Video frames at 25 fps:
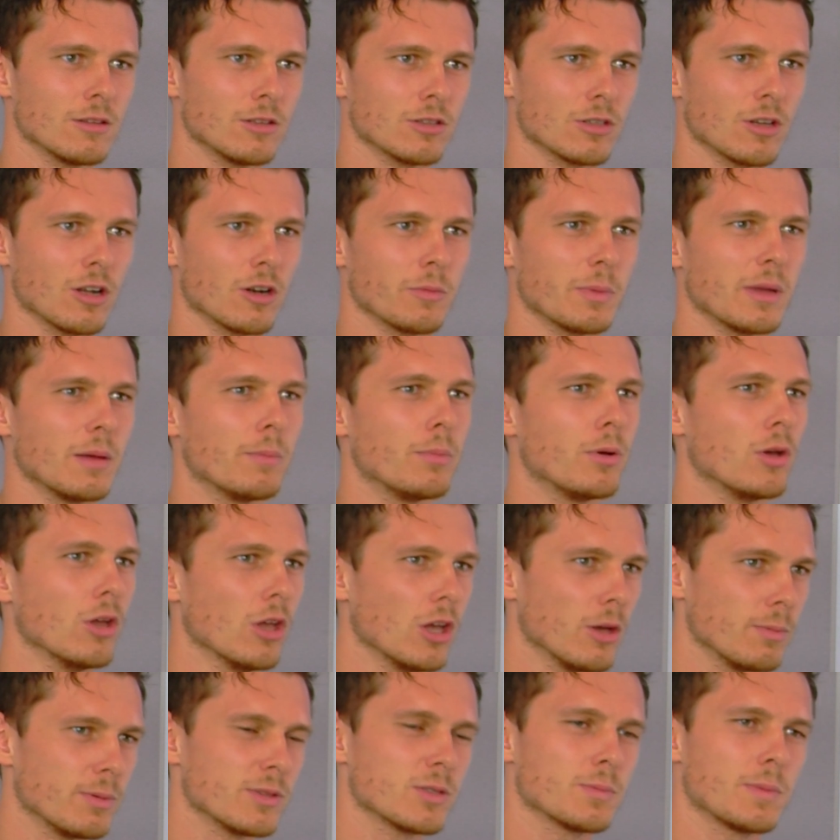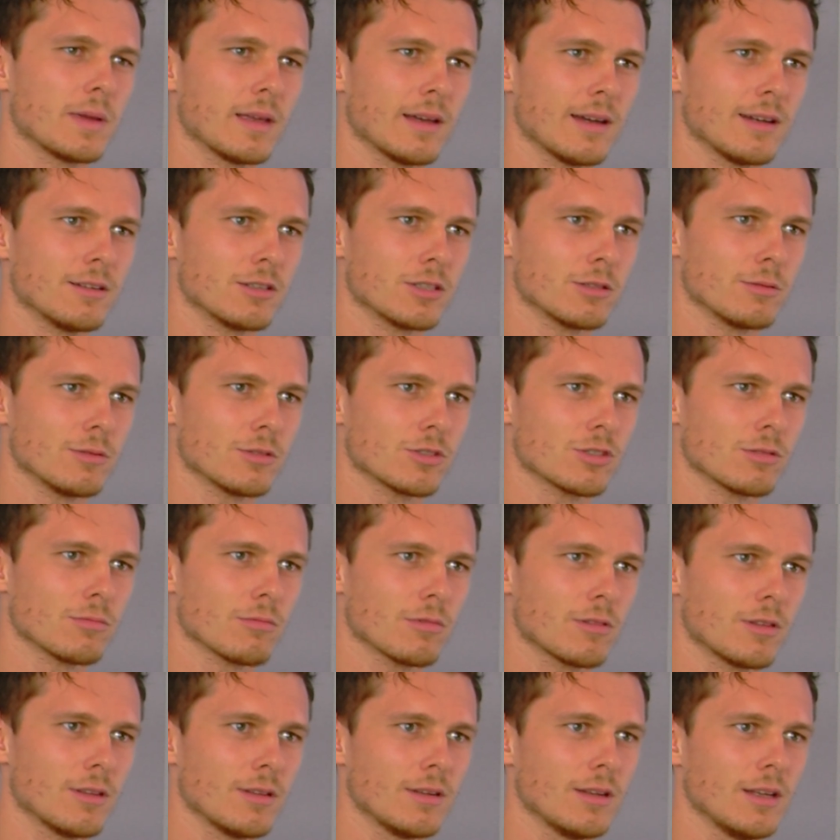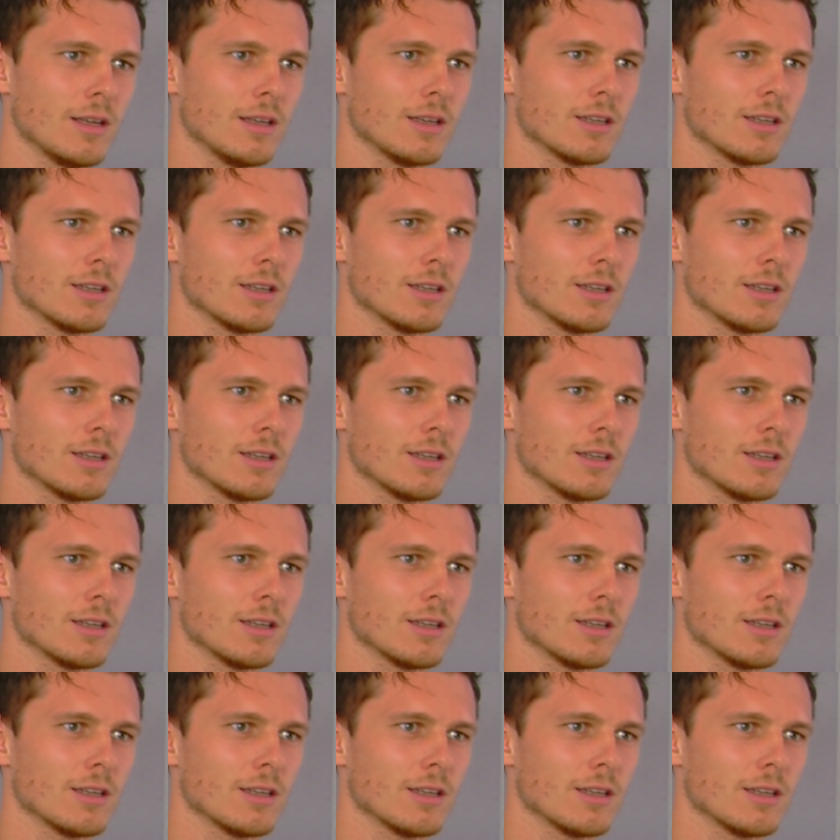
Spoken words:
got to be a purpose behind doing something.